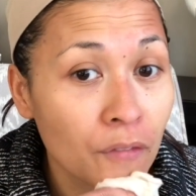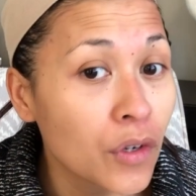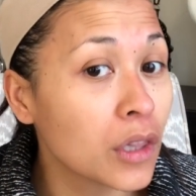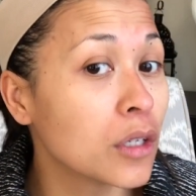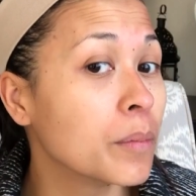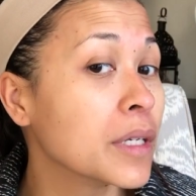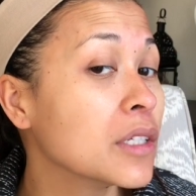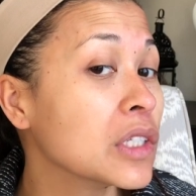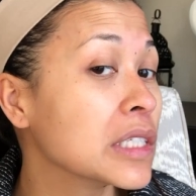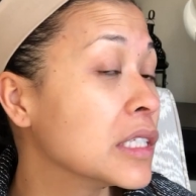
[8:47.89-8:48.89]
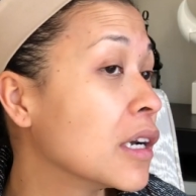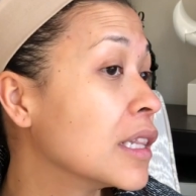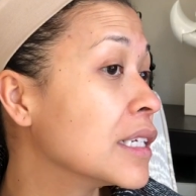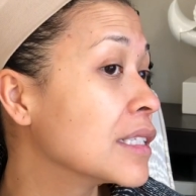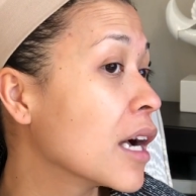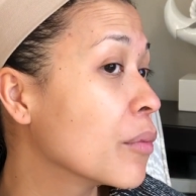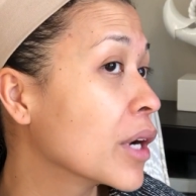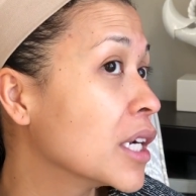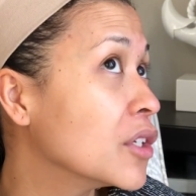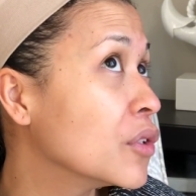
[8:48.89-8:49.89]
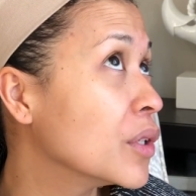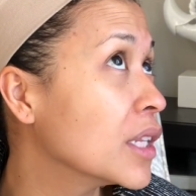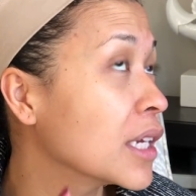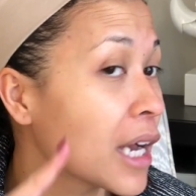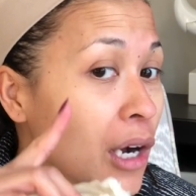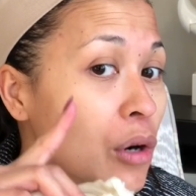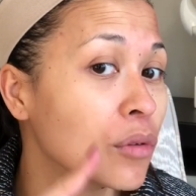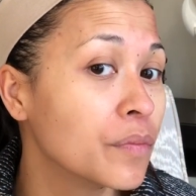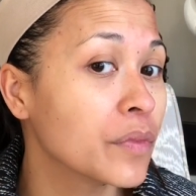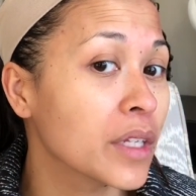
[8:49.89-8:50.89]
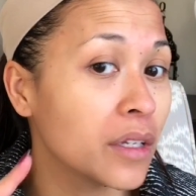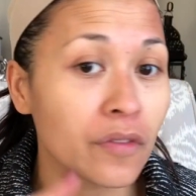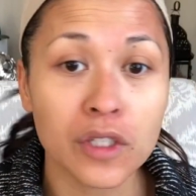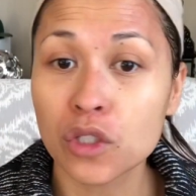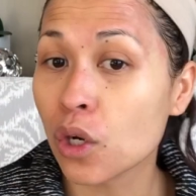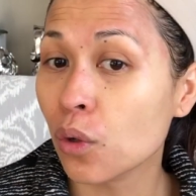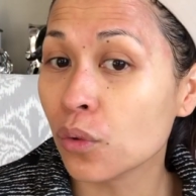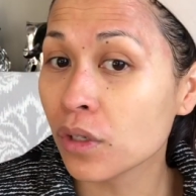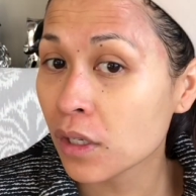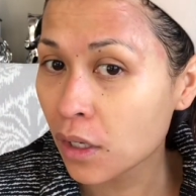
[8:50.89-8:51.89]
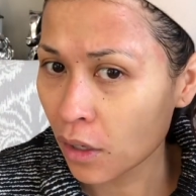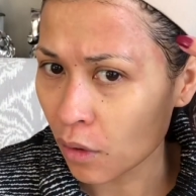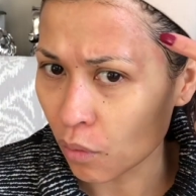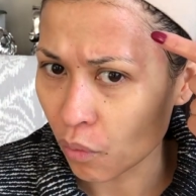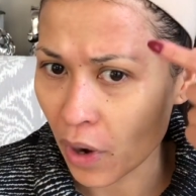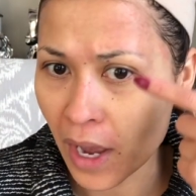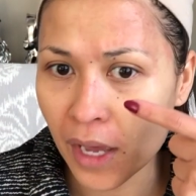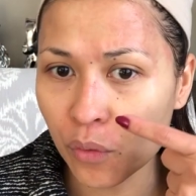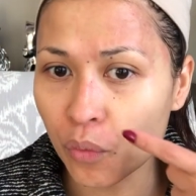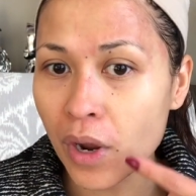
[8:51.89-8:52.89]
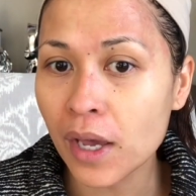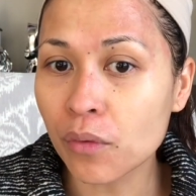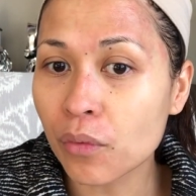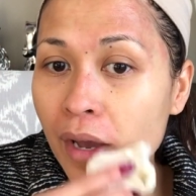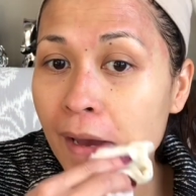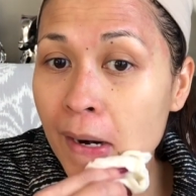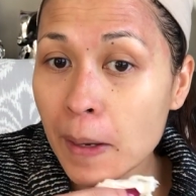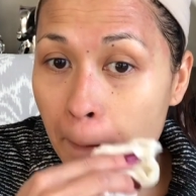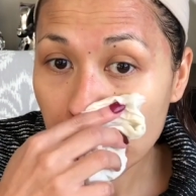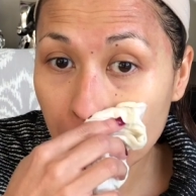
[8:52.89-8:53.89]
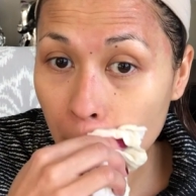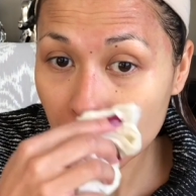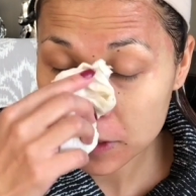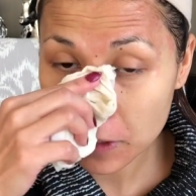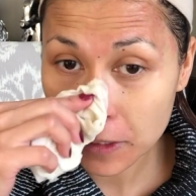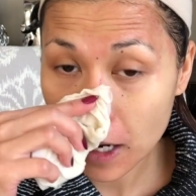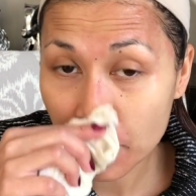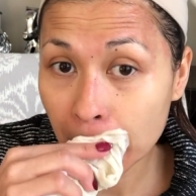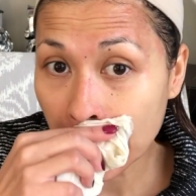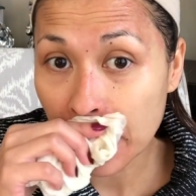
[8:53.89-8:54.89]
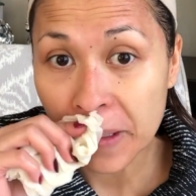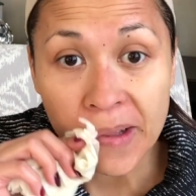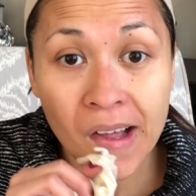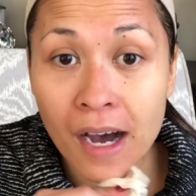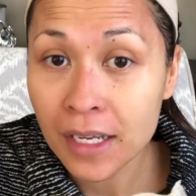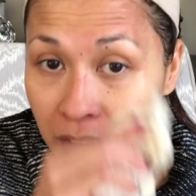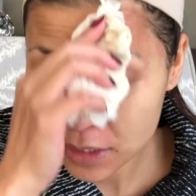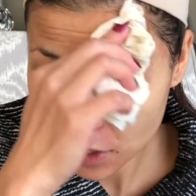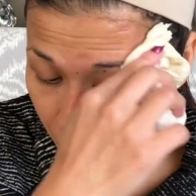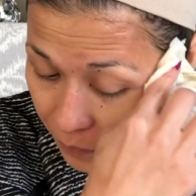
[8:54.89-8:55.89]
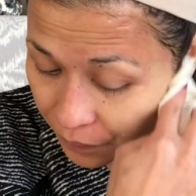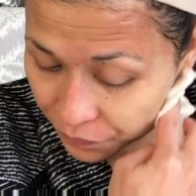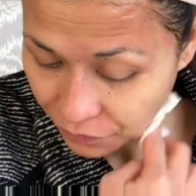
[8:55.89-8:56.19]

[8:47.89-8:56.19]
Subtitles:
for a little bit. You can see on this side when I didn't do anything how even tone, red, red, red. But you know it's already coming down a lot. So